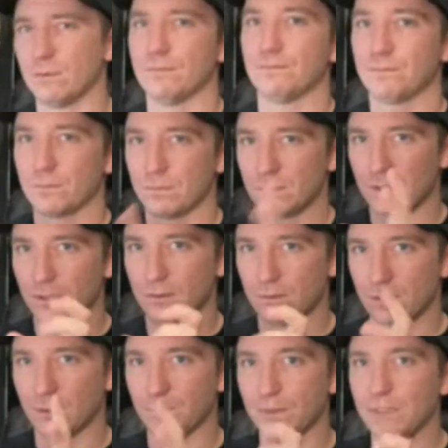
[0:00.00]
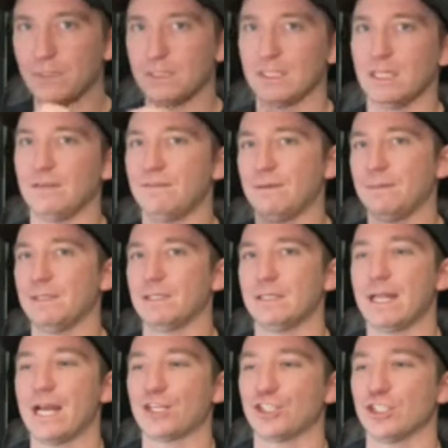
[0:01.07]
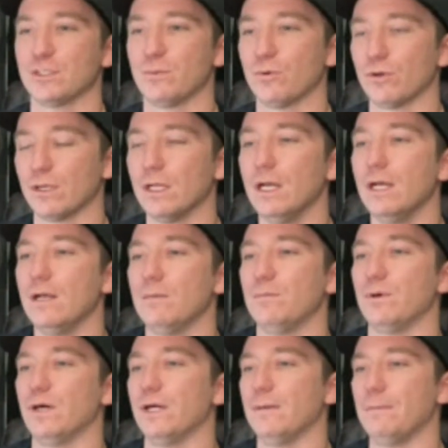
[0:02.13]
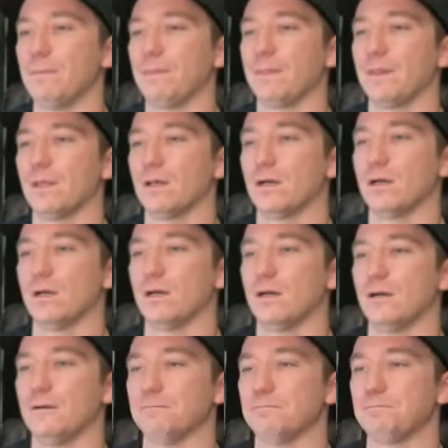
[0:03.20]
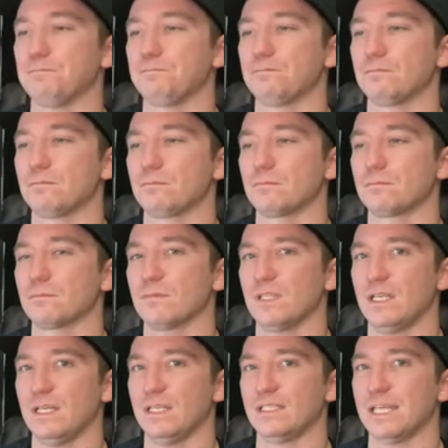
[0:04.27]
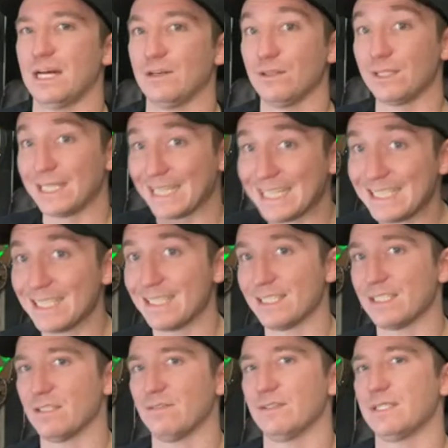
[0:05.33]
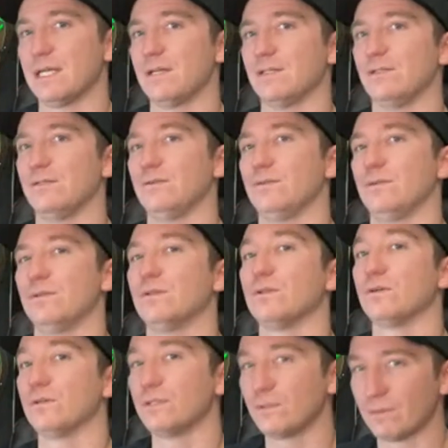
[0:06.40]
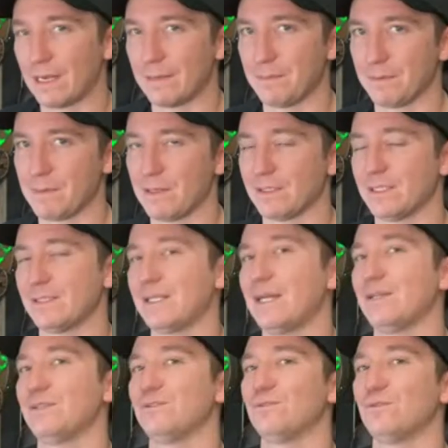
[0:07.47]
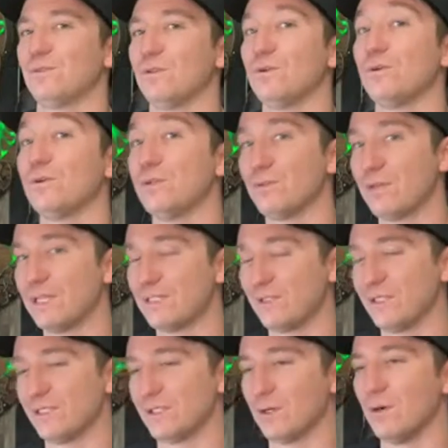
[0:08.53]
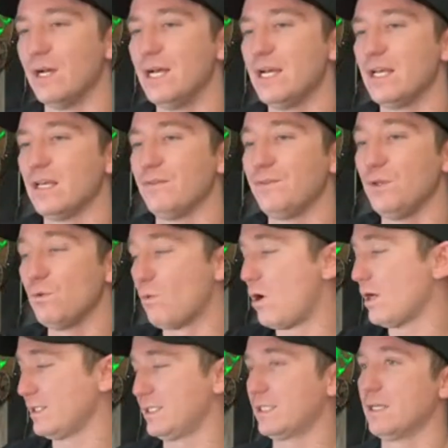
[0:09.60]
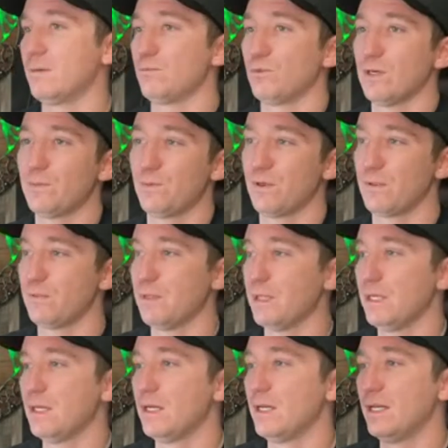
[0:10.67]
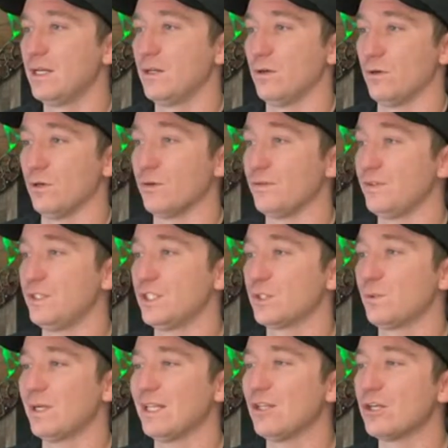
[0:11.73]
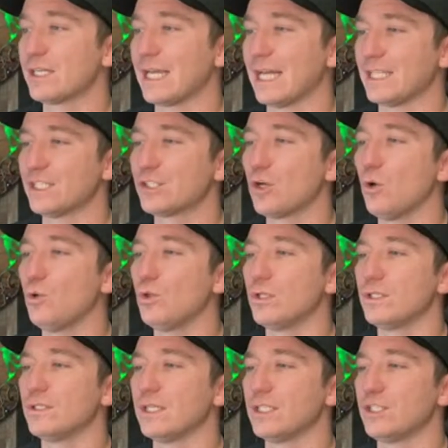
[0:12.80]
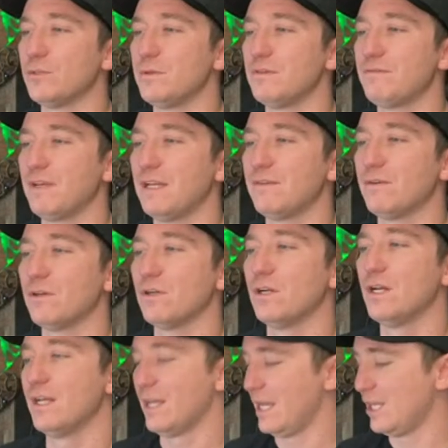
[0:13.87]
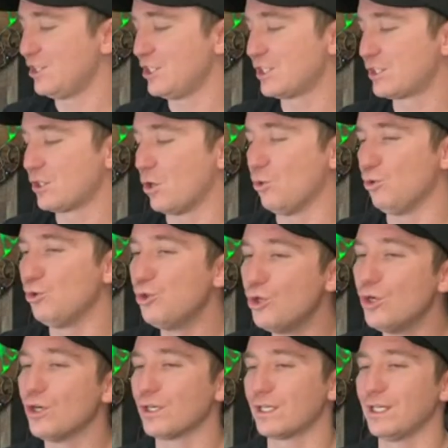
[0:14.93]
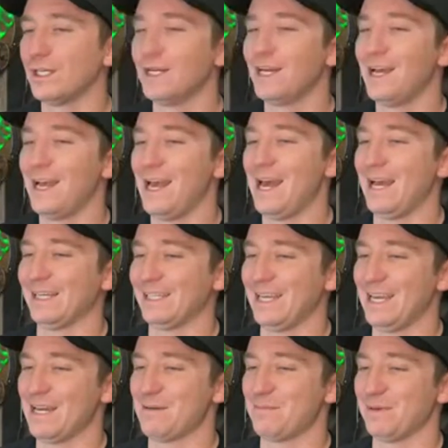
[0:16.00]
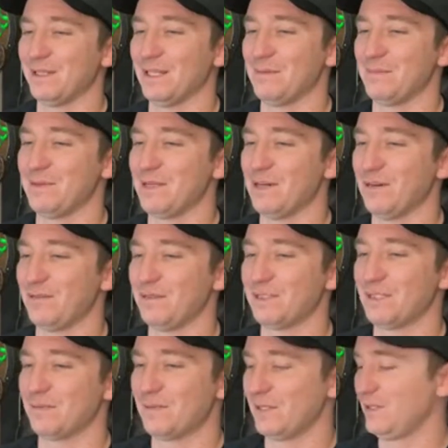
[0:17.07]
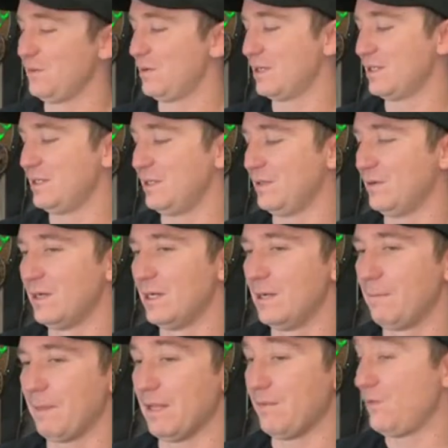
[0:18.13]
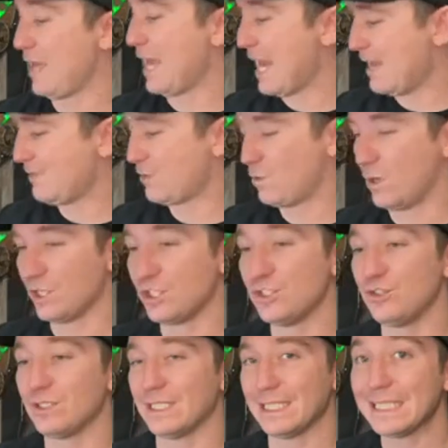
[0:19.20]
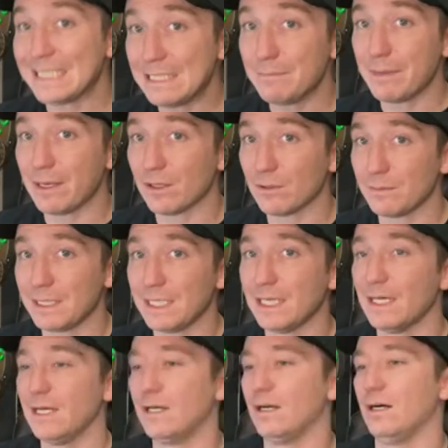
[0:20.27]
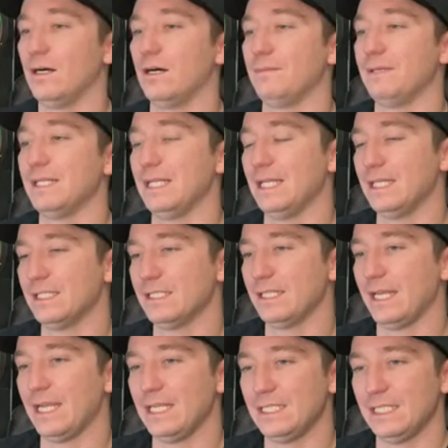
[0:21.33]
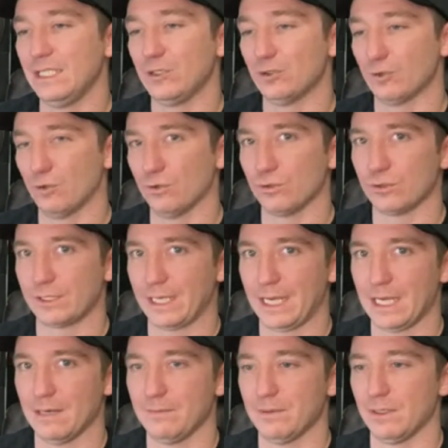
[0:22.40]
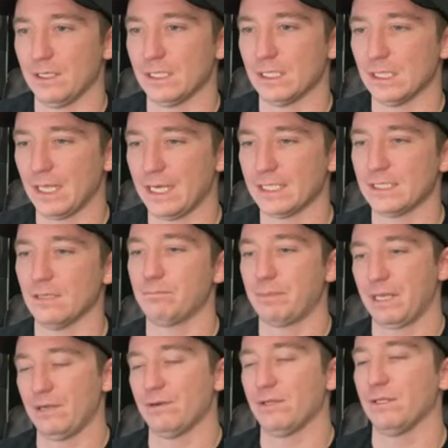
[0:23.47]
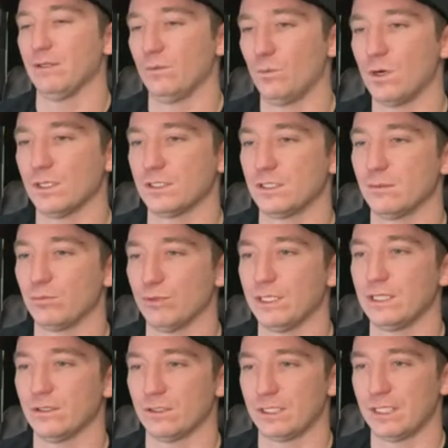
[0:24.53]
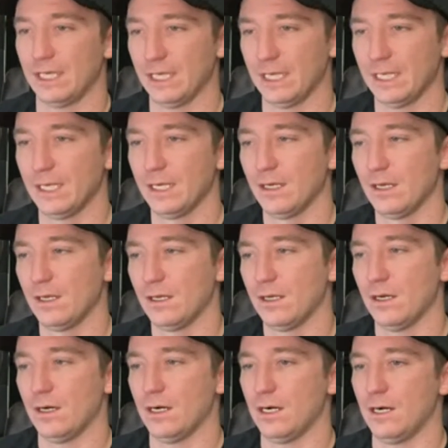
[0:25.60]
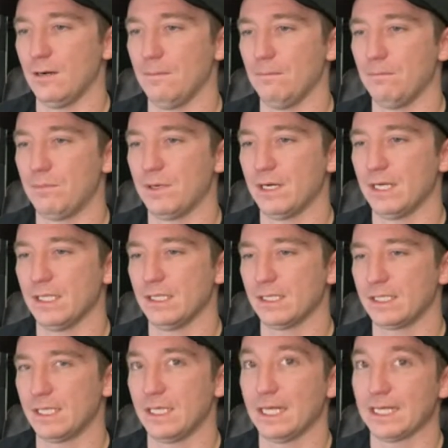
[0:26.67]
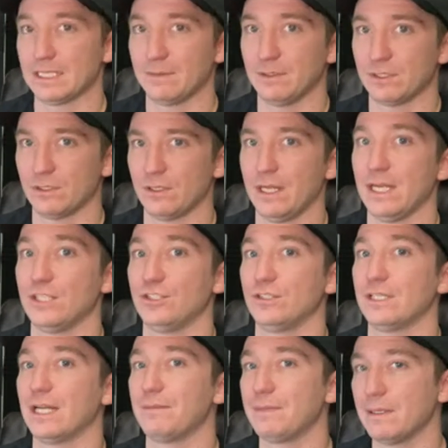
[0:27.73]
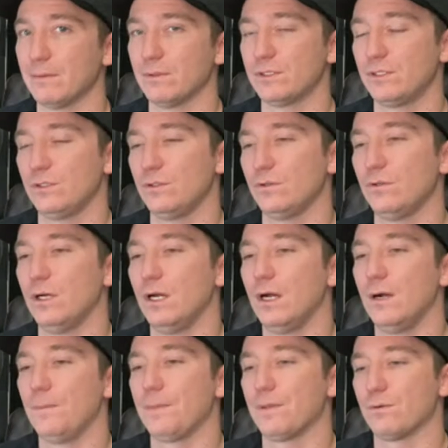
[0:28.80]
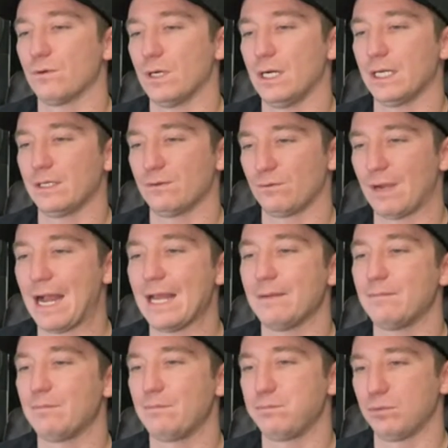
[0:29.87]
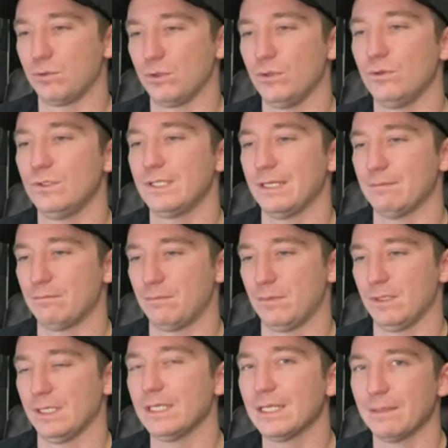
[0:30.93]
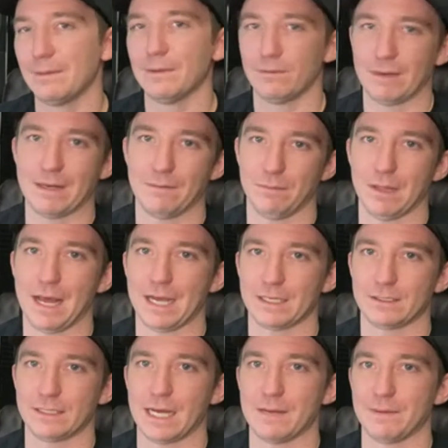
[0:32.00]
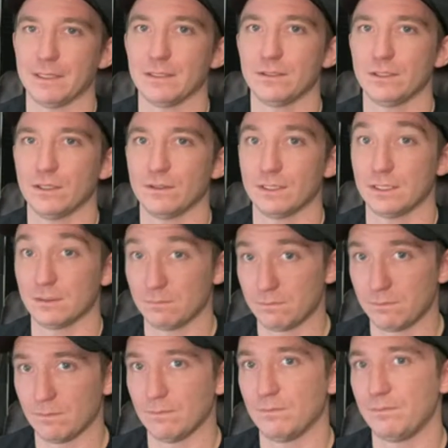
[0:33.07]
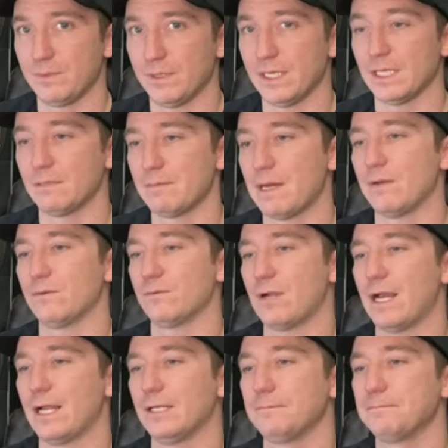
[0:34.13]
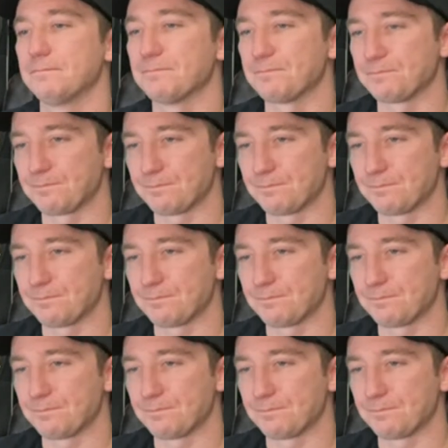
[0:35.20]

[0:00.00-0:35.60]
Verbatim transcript: Well, completely safe. I mean, it's an action sport, but um, it's how you get into this stuff. It's how you learn to ride big mountains. That's how you learn to ride trees. So if you want to come rip with me, or if you just want to look at, just go do me a favor and just go look at camp and let me know if it's something you want to do. And if you have questions, you can email me. Um, it is an 18 or older camp unless a parent wants to bring their kid. Um, but the kid has to be a certain age, and you got to be able to uh, ride blues and you got to be able to ride a black diamond. You know, it's big mountain riding.